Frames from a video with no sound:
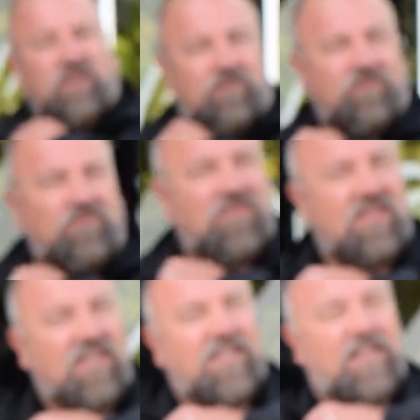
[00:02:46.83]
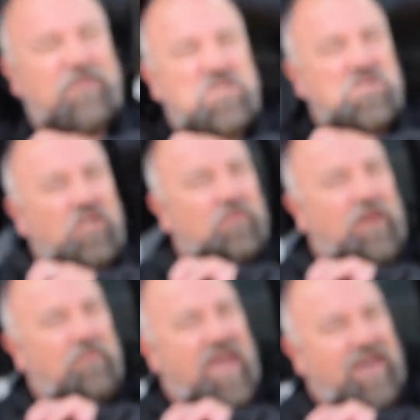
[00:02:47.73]
it. Let me show you
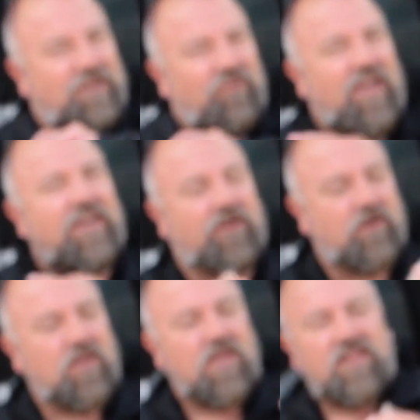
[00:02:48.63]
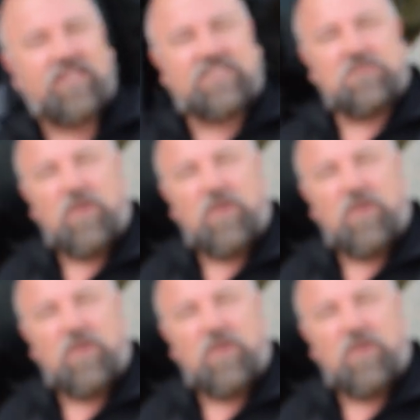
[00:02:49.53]
my magnet right here. This is